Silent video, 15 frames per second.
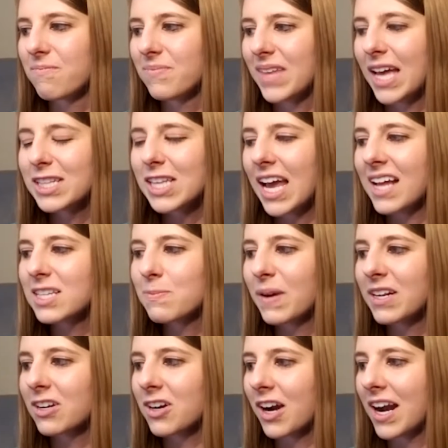it's
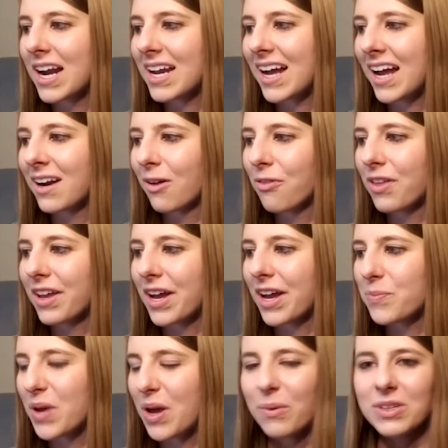been great. I don't think I'd
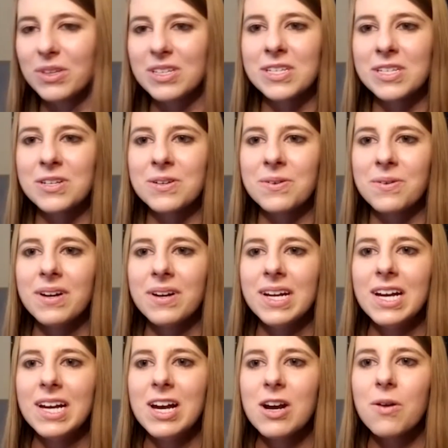be able to do
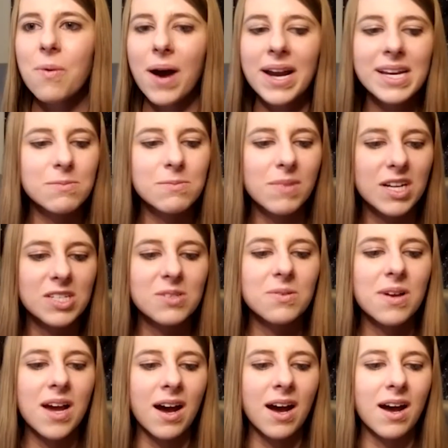quite as much
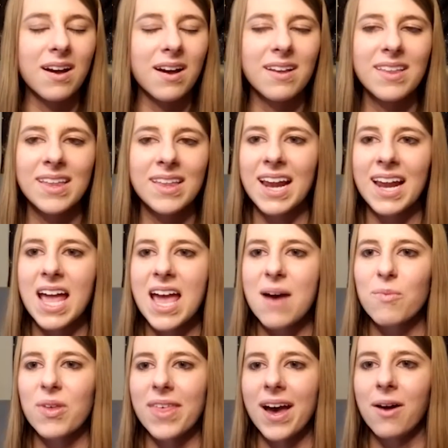that I am
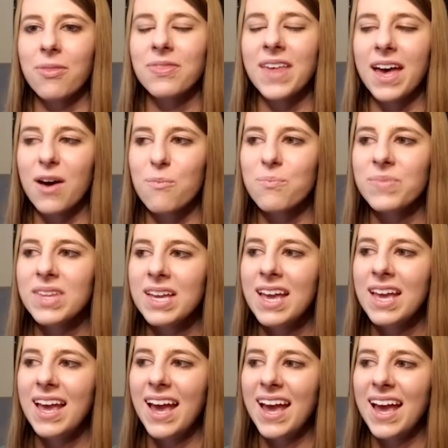without them.
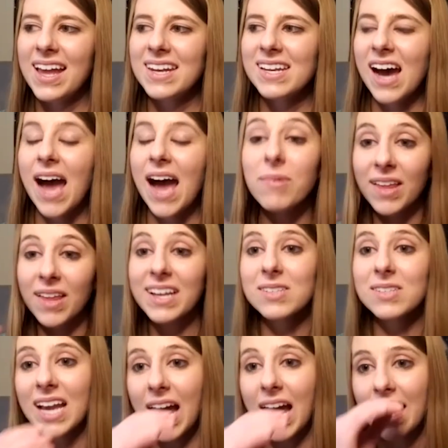And I'm like
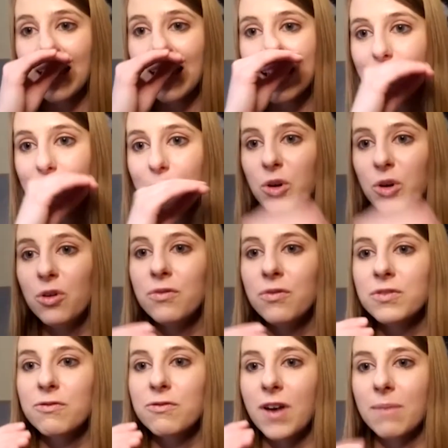I like
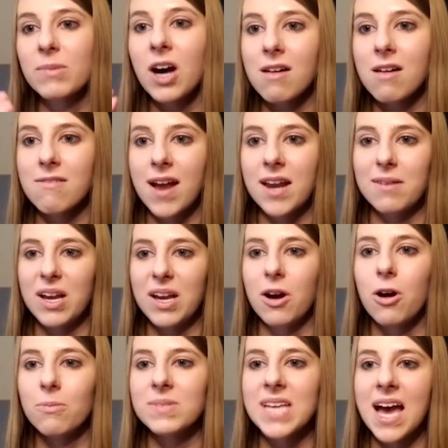moved from Colorado, my
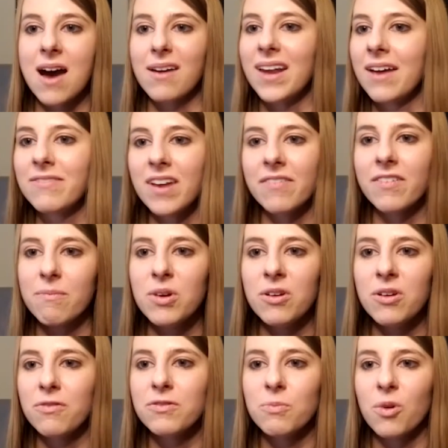hometown. I've never
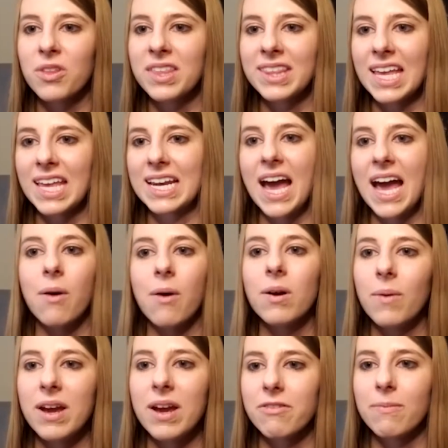moved more than like an hour
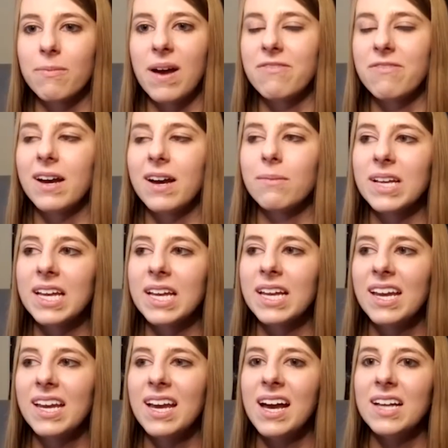away from my family
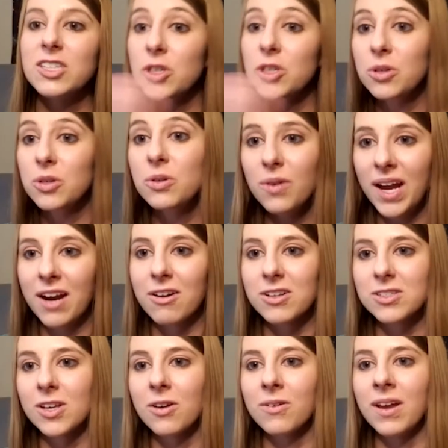to
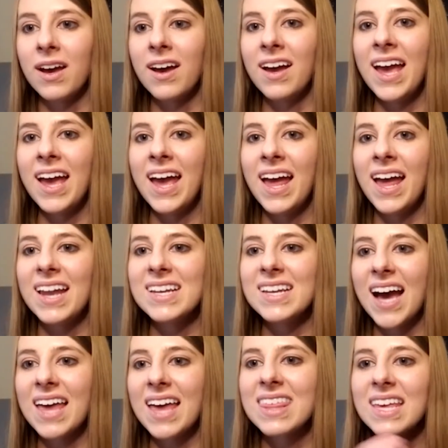Arizona, and
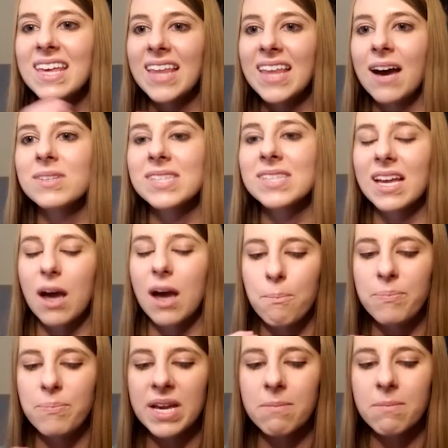I think that was like a
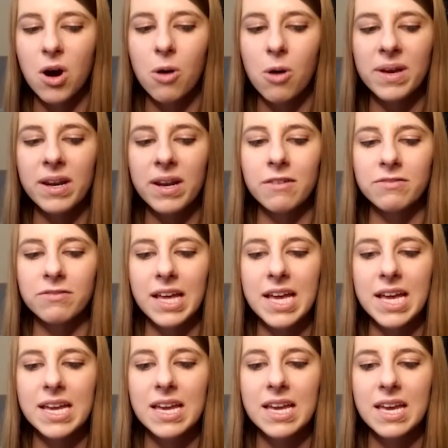big moment of
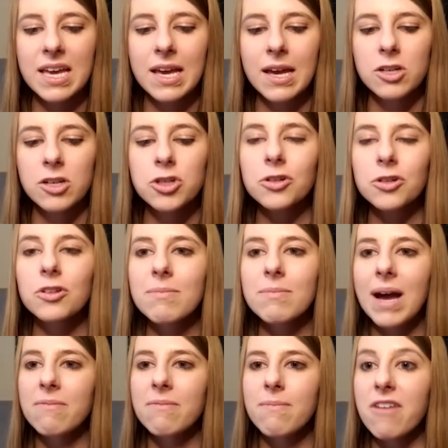like truly
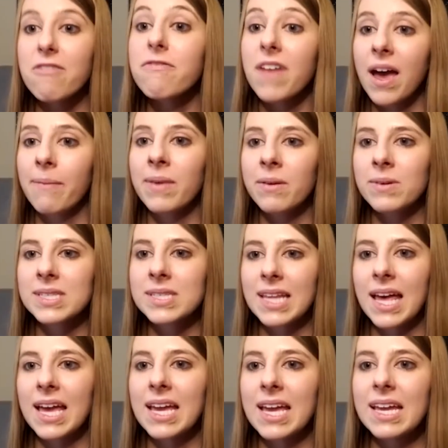my family was
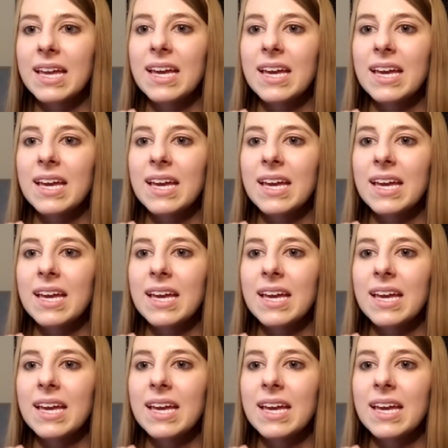like,